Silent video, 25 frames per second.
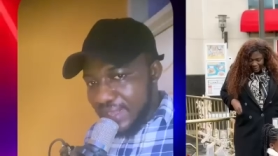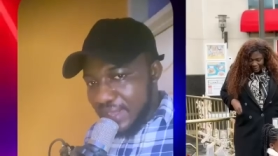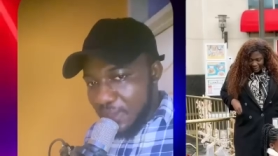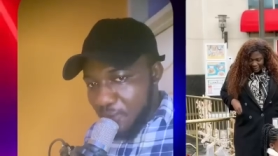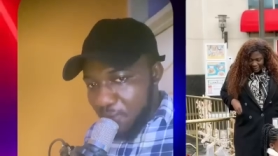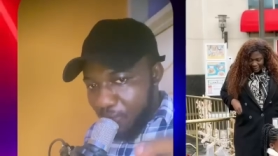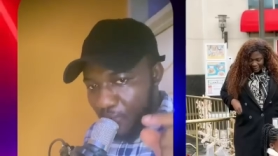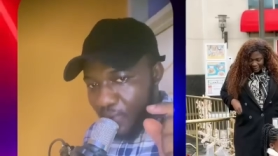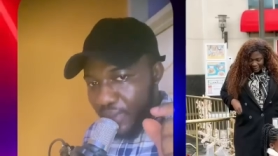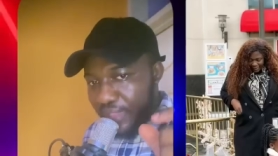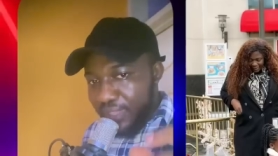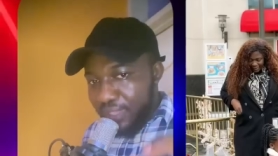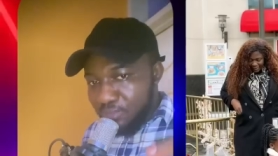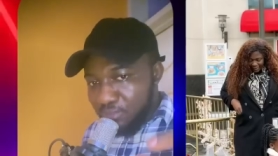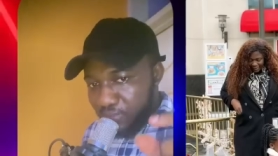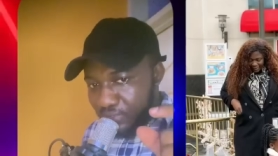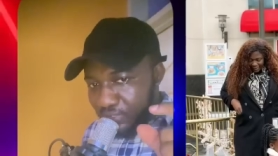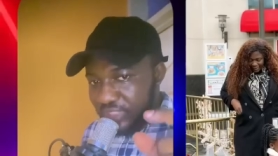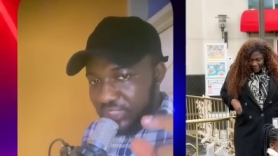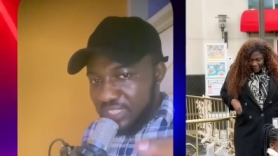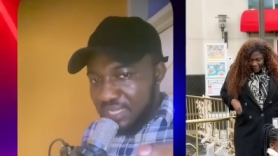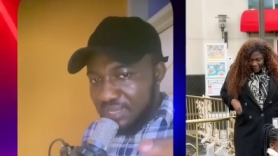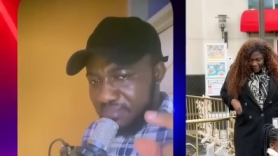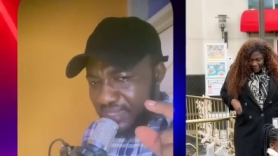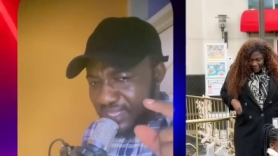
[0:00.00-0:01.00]
na ukoye
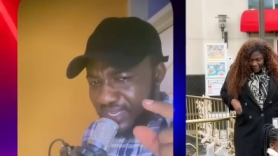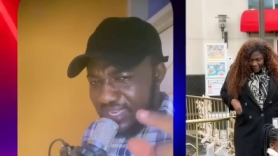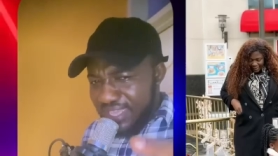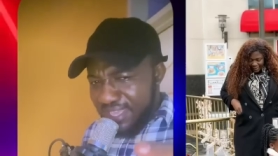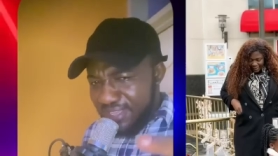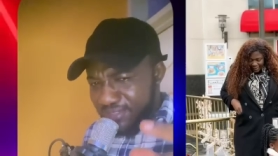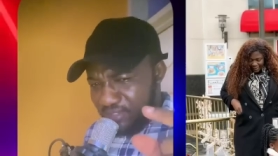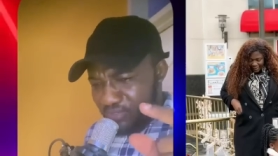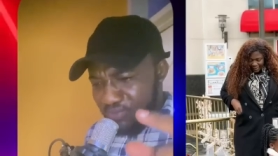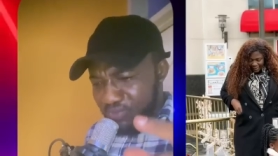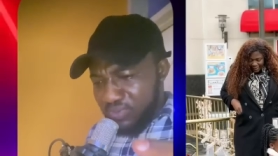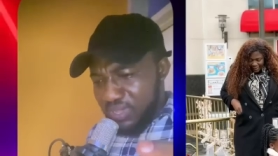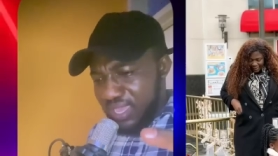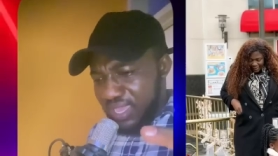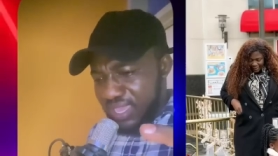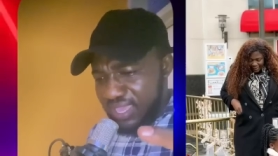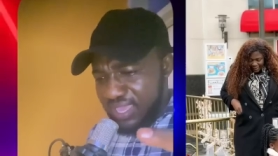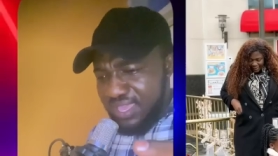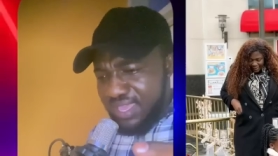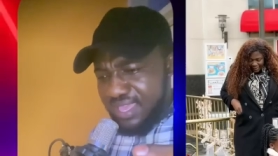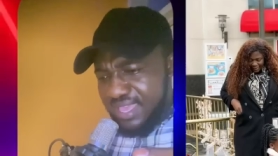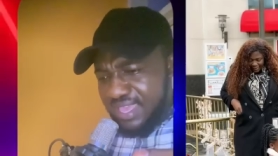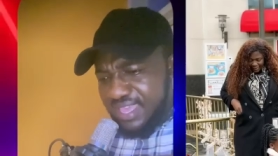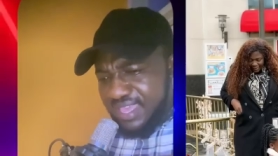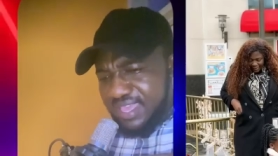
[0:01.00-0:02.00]
social media so
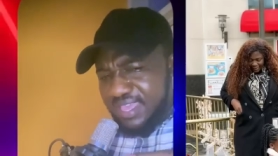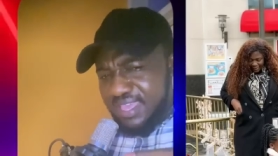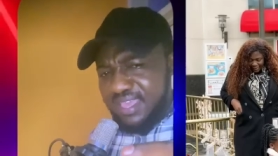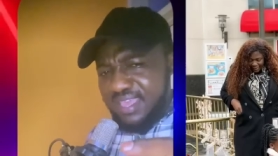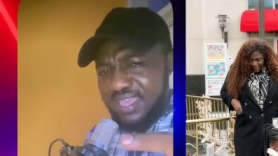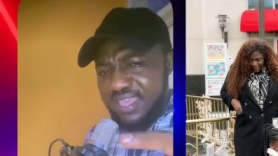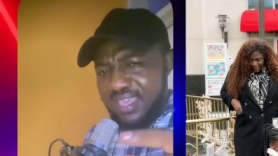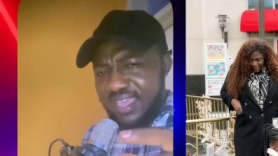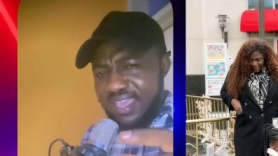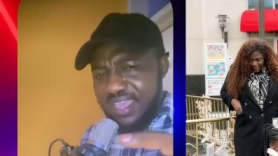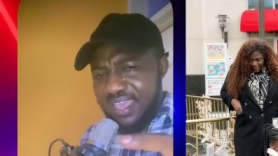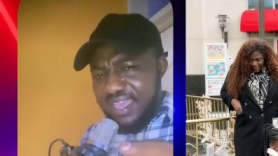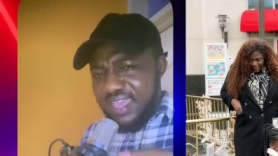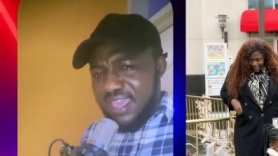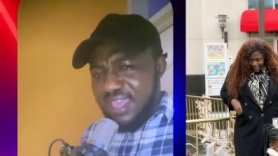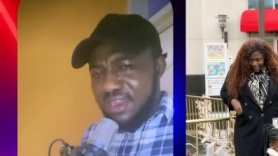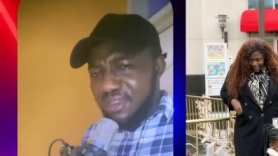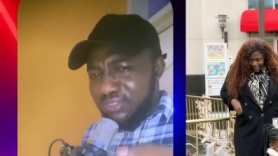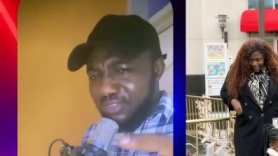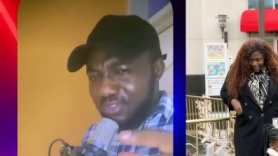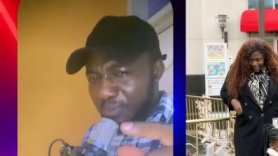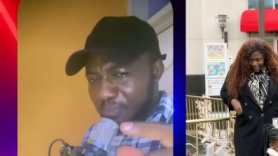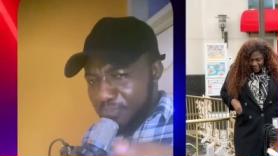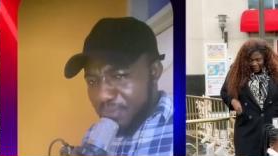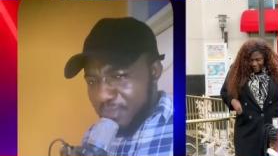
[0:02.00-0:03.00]
a
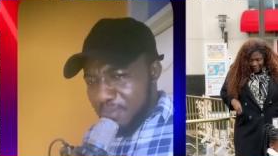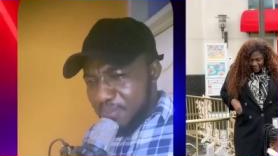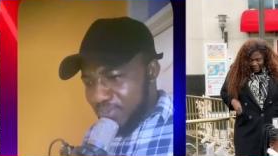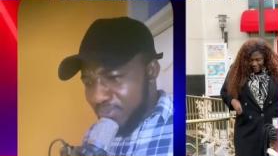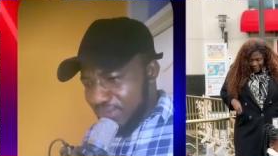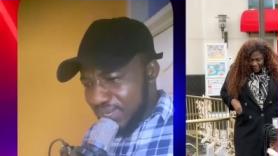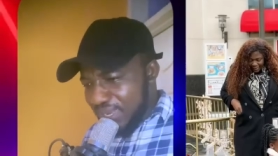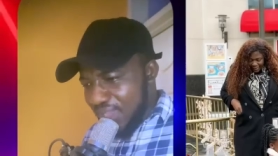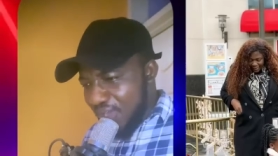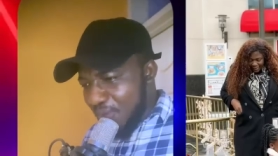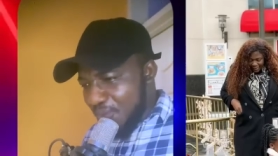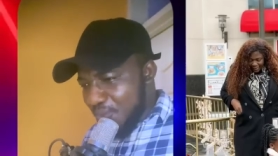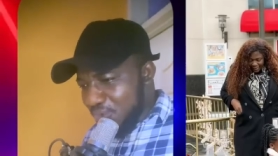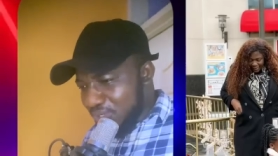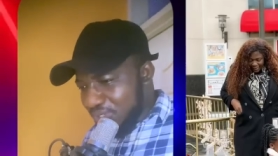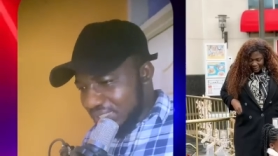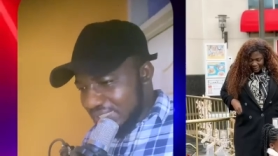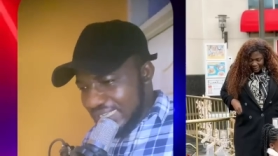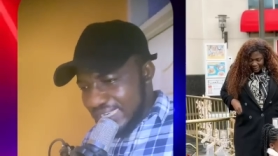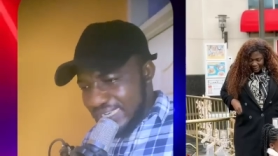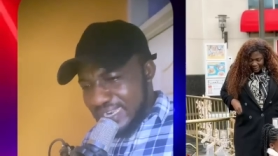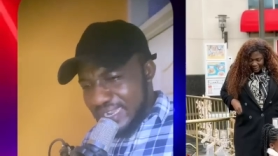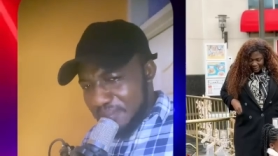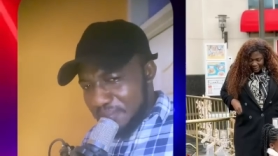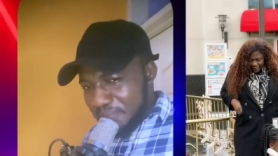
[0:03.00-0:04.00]
lot of people are omon
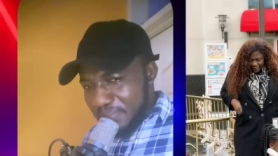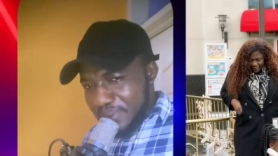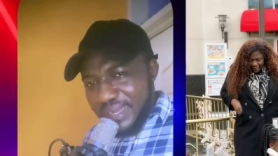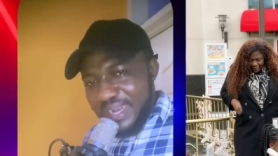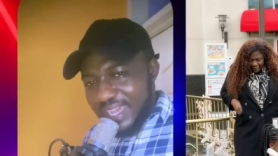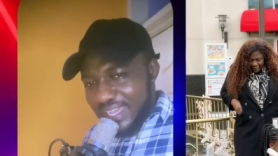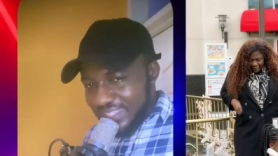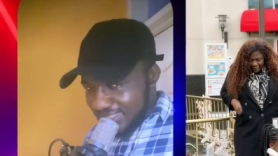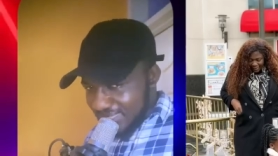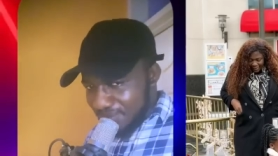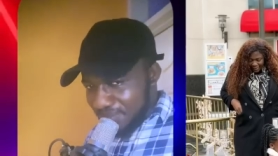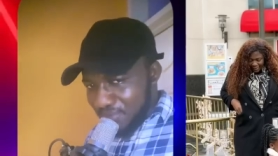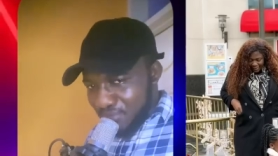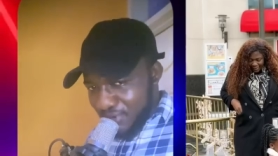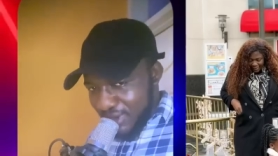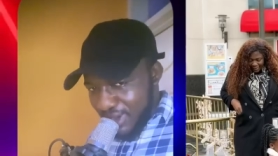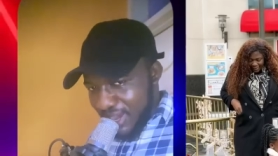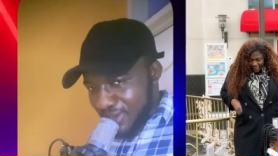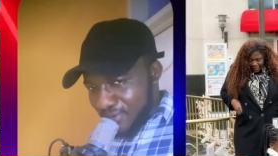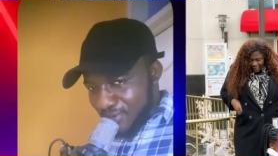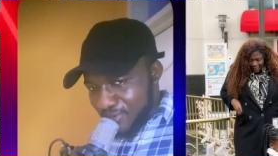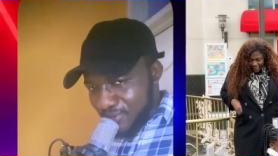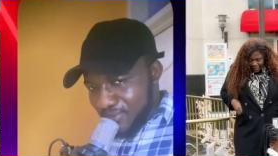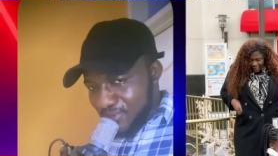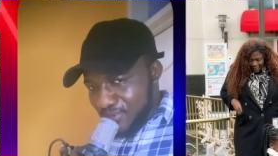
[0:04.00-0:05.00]
share dam penance am
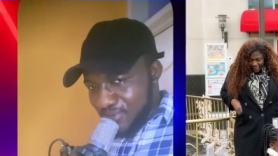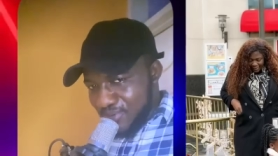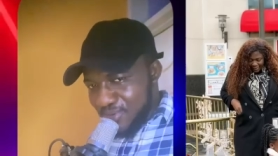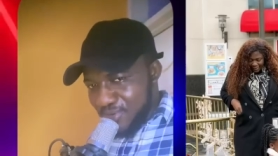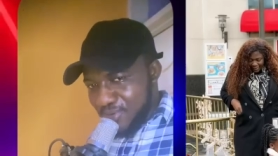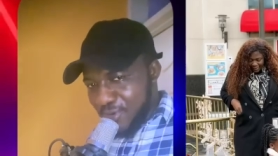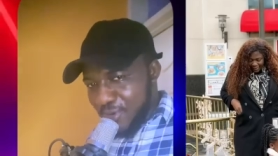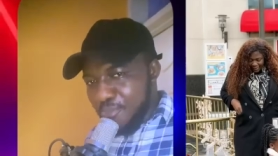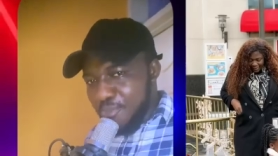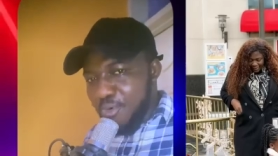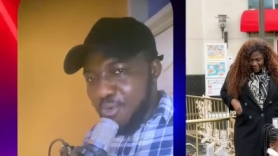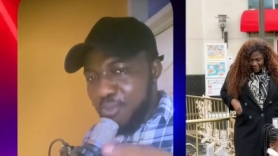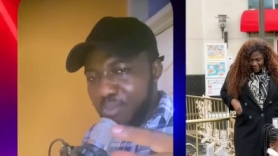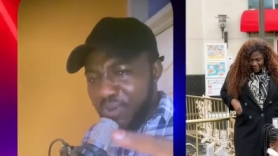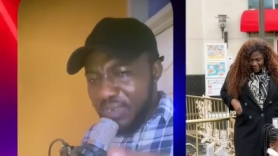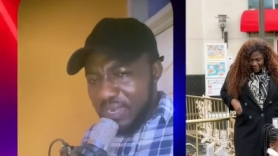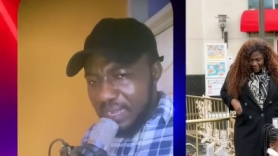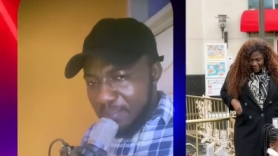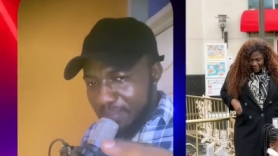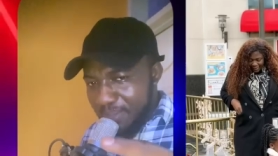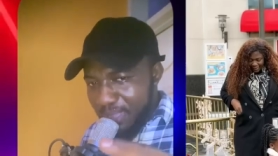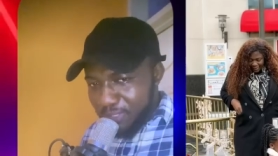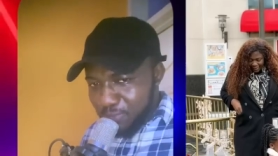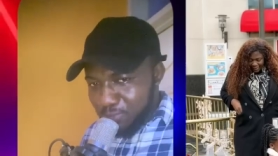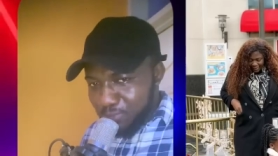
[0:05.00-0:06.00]
kwa no omo bona
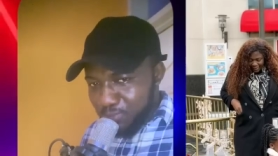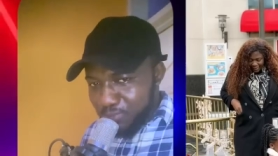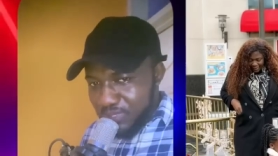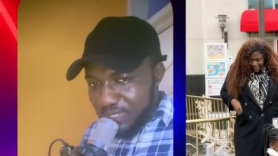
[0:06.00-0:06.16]
baso